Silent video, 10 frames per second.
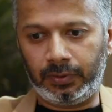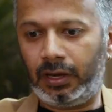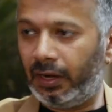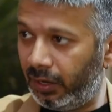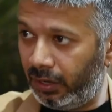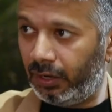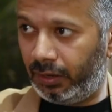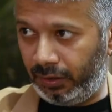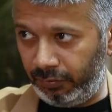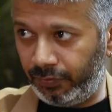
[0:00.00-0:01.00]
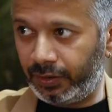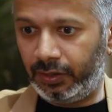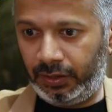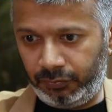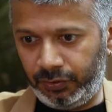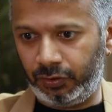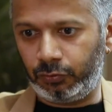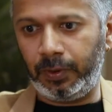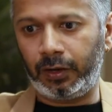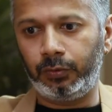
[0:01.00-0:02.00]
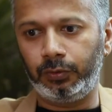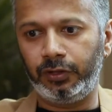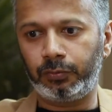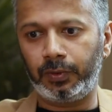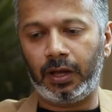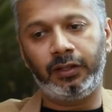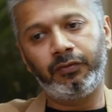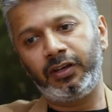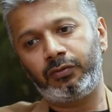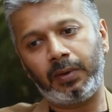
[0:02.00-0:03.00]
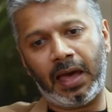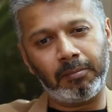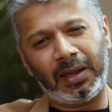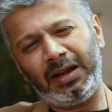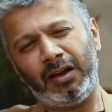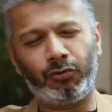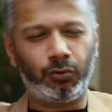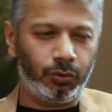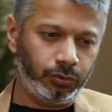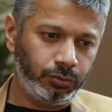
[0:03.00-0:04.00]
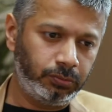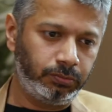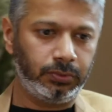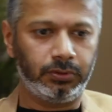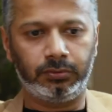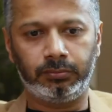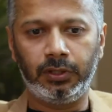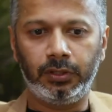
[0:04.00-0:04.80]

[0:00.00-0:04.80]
a little difficult with respect to this otherwise i might have to go to um,